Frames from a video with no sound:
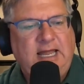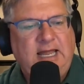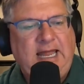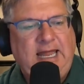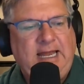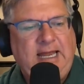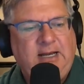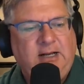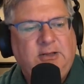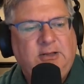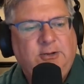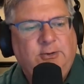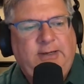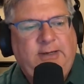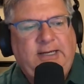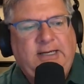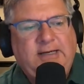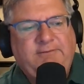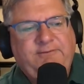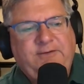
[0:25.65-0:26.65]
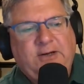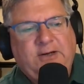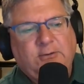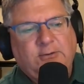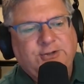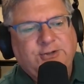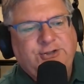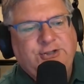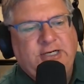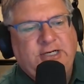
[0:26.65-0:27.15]
and including a
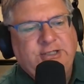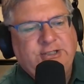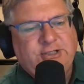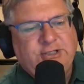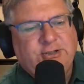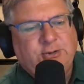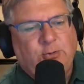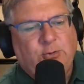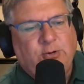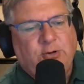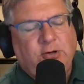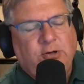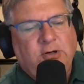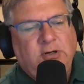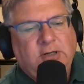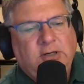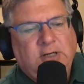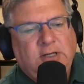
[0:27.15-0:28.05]
federal judge's order